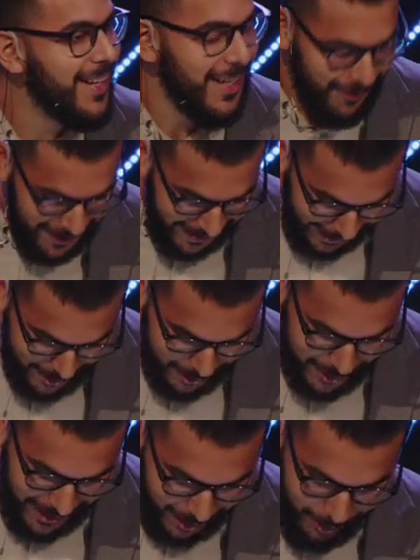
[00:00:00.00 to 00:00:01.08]
If the answer
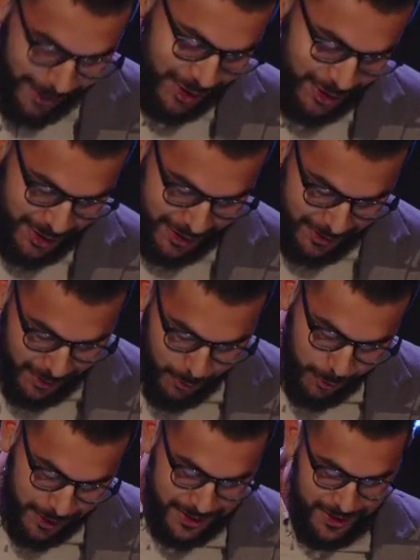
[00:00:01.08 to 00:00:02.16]
to that question
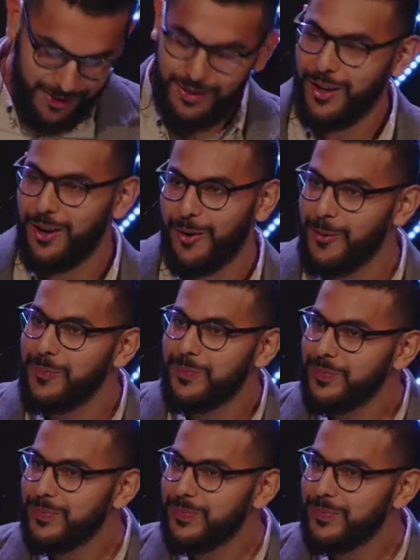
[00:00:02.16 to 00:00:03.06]
was no.